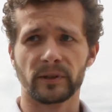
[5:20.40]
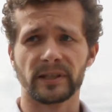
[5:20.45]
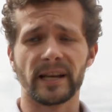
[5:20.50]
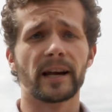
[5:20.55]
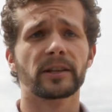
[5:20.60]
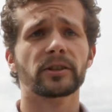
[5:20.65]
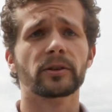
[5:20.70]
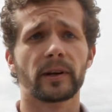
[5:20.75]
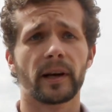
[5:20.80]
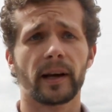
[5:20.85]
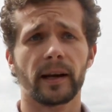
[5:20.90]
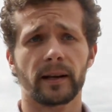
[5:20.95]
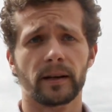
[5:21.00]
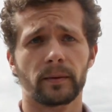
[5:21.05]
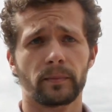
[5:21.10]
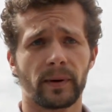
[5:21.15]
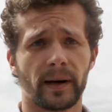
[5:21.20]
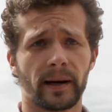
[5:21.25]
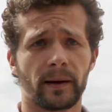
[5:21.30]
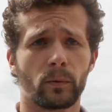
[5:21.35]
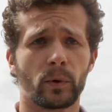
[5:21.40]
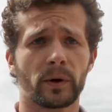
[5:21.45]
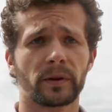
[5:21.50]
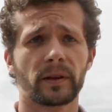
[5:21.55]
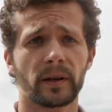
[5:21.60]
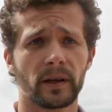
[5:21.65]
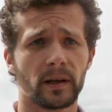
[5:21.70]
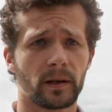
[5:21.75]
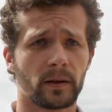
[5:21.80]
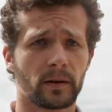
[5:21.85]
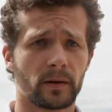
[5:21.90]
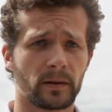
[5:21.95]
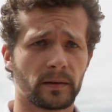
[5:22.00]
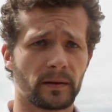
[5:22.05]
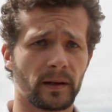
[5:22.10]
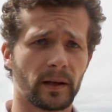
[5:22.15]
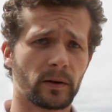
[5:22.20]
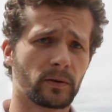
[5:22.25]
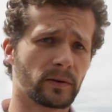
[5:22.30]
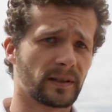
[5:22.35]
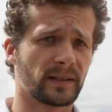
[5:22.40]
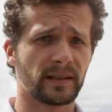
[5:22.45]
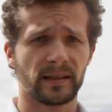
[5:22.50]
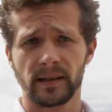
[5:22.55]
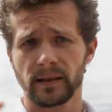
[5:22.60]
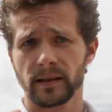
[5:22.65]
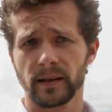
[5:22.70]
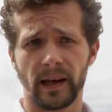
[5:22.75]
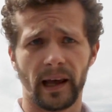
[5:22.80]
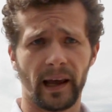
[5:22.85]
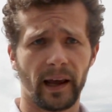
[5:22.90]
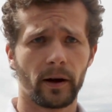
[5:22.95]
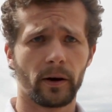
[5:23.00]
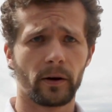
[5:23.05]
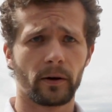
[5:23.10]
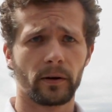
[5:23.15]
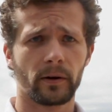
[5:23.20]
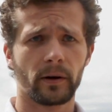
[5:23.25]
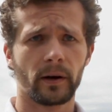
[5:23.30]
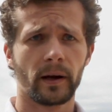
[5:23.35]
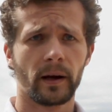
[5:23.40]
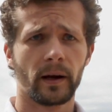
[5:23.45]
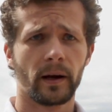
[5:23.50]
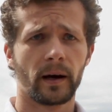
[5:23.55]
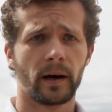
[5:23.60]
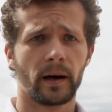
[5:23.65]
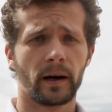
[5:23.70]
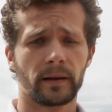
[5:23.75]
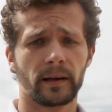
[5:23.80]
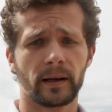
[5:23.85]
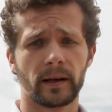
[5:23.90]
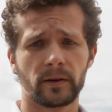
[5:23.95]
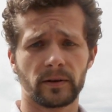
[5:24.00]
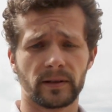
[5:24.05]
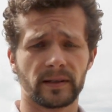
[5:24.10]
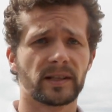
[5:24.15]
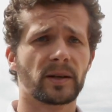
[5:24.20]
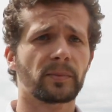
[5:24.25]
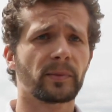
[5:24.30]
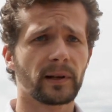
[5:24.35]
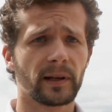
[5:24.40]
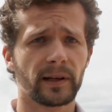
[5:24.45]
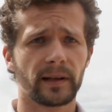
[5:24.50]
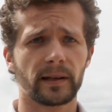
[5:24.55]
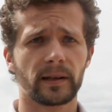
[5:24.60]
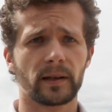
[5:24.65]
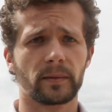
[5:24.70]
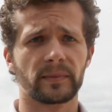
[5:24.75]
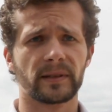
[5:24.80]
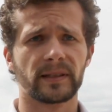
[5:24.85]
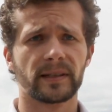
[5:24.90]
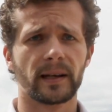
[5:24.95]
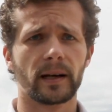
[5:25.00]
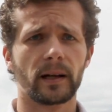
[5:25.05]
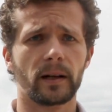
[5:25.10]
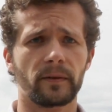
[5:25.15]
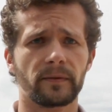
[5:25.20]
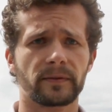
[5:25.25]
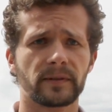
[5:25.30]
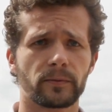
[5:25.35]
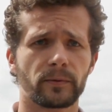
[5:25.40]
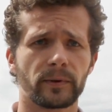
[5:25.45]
educated by what they could see the hair, they could simulate it themselves